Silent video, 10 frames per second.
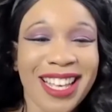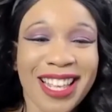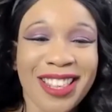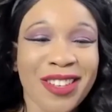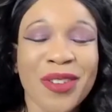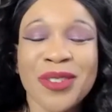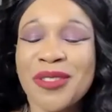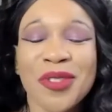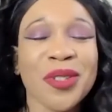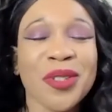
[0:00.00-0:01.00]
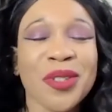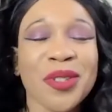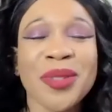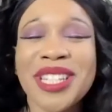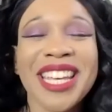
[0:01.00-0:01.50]
the Golden Road
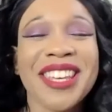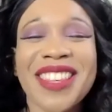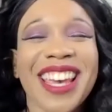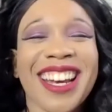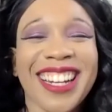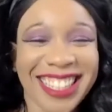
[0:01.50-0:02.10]
will take you there.